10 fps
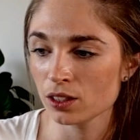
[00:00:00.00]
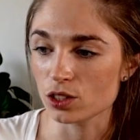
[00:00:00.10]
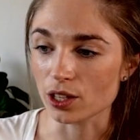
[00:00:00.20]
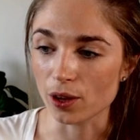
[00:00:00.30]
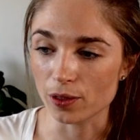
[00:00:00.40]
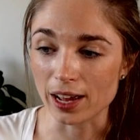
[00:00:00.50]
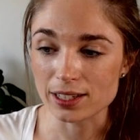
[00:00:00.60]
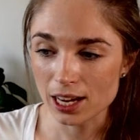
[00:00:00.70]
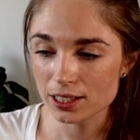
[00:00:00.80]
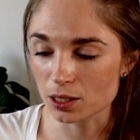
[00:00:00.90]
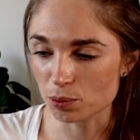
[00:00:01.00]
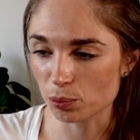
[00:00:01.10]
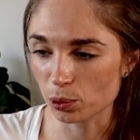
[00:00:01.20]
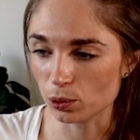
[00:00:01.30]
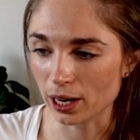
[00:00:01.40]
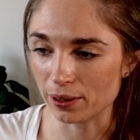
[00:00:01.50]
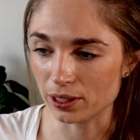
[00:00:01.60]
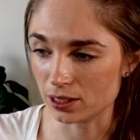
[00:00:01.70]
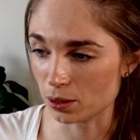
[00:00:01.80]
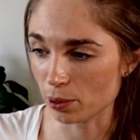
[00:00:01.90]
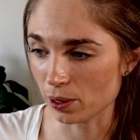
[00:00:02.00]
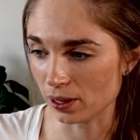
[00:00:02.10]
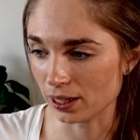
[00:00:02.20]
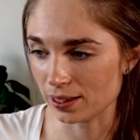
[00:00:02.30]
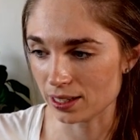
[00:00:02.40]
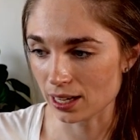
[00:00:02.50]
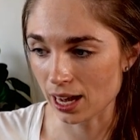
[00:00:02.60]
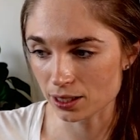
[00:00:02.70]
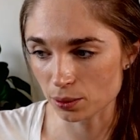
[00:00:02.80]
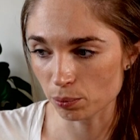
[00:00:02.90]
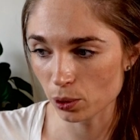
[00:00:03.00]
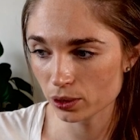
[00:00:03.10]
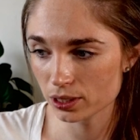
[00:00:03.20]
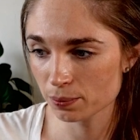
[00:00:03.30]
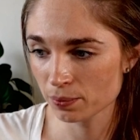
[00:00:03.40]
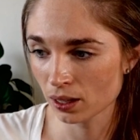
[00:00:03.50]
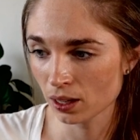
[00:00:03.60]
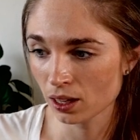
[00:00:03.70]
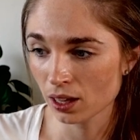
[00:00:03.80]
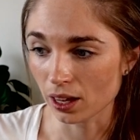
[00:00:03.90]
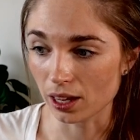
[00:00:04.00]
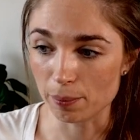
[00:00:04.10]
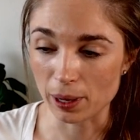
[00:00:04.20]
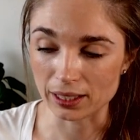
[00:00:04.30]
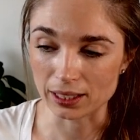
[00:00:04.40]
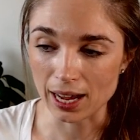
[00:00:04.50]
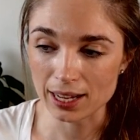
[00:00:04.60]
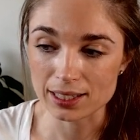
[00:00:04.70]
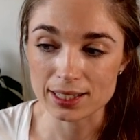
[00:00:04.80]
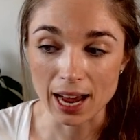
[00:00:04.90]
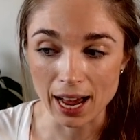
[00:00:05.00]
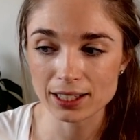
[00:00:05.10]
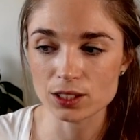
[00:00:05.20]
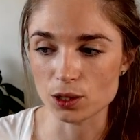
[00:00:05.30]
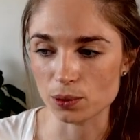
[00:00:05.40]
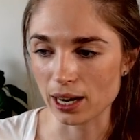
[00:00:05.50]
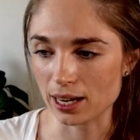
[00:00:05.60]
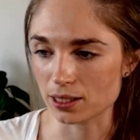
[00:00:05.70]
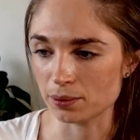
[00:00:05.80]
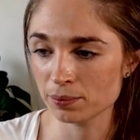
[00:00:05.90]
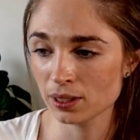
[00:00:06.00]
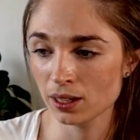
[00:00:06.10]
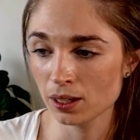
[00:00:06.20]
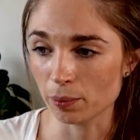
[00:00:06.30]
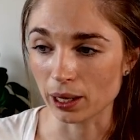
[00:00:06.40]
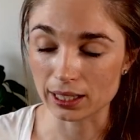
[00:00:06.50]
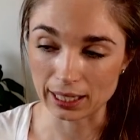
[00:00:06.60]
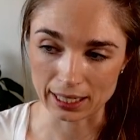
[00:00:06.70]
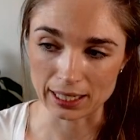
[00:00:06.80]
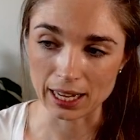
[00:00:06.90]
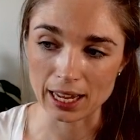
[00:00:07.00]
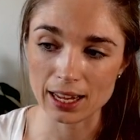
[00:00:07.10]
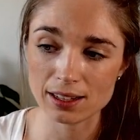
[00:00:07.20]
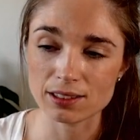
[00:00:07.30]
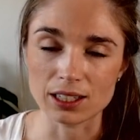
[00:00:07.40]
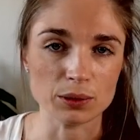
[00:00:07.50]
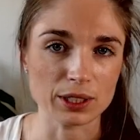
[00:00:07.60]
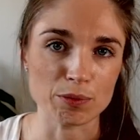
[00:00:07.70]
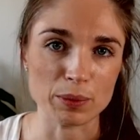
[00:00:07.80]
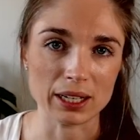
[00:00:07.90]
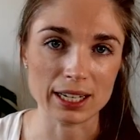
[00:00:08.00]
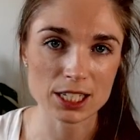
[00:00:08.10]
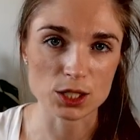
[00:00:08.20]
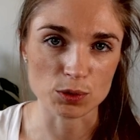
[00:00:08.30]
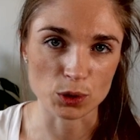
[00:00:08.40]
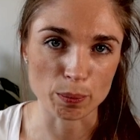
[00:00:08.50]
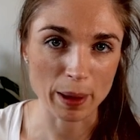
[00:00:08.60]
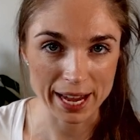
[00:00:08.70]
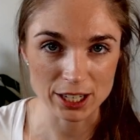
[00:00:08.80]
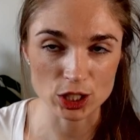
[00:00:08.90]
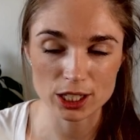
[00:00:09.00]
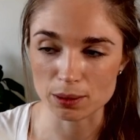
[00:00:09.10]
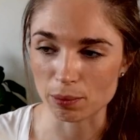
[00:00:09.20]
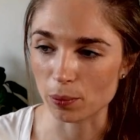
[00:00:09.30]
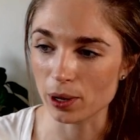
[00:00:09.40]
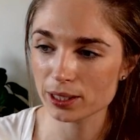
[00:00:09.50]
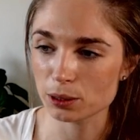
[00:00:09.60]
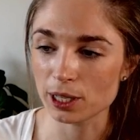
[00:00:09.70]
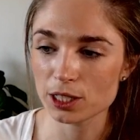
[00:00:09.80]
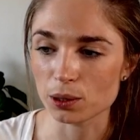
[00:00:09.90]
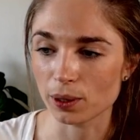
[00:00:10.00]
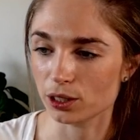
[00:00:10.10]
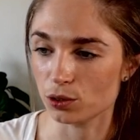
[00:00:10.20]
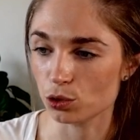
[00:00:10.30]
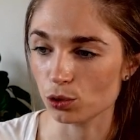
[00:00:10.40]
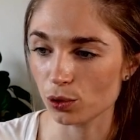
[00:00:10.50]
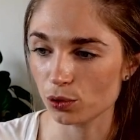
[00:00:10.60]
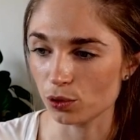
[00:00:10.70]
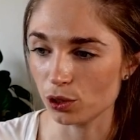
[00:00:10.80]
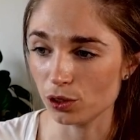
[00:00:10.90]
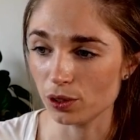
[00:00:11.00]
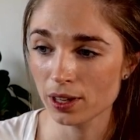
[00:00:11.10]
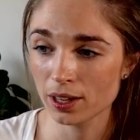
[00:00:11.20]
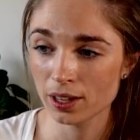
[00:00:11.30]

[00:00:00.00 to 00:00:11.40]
So that text has been pulled out and is appearing in this atom box. Um, I can add tags to an atom by clicking here and it will give me a list of all the pages in my workspace so I can scroll through